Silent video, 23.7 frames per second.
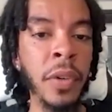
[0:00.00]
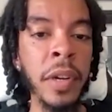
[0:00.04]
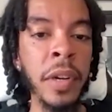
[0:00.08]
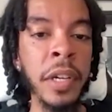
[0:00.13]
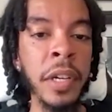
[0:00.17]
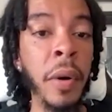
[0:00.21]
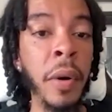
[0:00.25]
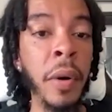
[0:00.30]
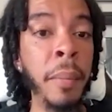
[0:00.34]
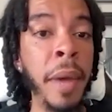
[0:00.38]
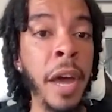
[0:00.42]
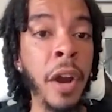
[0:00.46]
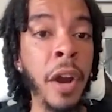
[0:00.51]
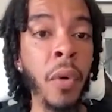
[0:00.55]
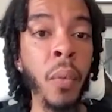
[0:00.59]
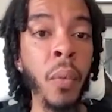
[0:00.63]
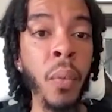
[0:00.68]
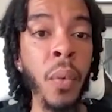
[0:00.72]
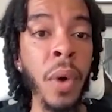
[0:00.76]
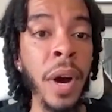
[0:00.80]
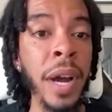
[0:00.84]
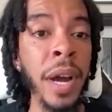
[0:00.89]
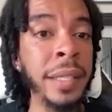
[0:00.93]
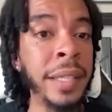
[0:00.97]
So it don't matter
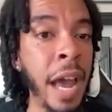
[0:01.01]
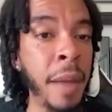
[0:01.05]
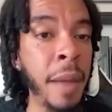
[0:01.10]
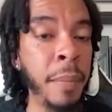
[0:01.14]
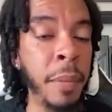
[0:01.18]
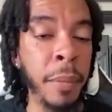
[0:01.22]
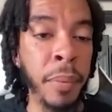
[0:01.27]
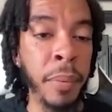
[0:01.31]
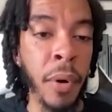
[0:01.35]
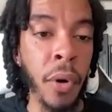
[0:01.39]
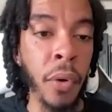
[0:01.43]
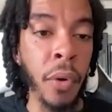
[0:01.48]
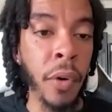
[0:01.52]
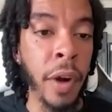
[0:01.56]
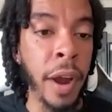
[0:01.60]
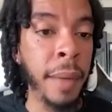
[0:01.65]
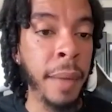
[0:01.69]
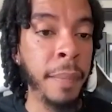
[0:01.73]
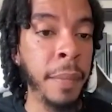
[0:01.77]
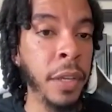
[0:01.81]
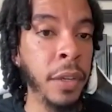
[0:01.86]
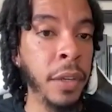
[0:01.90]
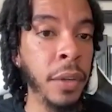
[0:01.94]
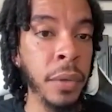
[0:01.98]
what type of
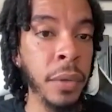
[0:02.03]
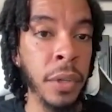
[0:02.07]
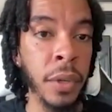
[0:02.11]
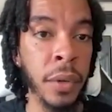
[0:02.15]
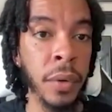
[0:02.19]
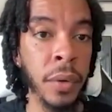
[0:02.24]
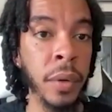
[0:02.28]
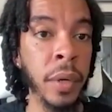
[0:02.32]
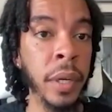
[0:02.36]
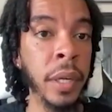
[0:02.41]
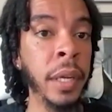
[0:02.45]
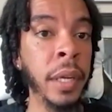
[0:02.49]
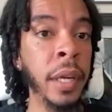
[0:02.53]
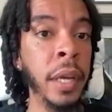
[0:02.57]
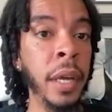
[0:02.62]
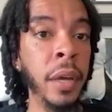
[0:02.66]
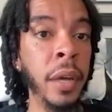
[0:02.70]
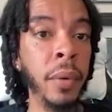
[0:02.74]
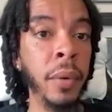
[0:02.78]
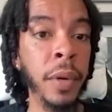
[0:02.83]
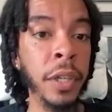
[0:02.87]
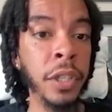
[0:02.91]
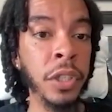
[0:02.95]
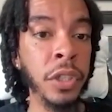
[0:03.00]
programming you're doing,
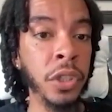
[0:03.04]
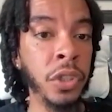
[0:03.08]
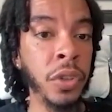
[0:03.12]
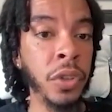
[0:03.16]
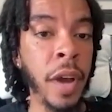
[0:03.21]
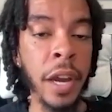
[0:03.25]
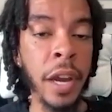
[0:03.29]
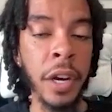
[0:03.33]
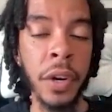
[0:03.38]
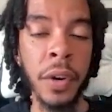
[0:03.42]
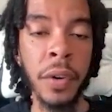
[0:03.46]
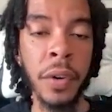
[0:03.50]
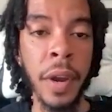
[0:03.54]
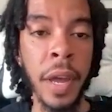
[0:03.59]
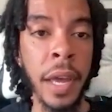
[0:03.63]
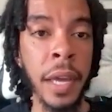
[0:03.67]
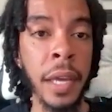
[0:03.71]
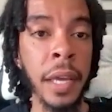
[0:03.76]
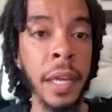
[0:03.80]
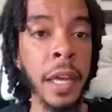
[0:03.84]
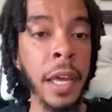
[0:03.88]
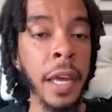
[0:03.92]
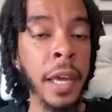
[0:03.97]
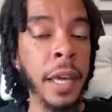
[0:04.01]
what you're trying to
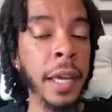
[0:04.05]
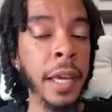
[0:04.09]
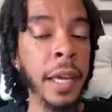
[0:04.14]
create.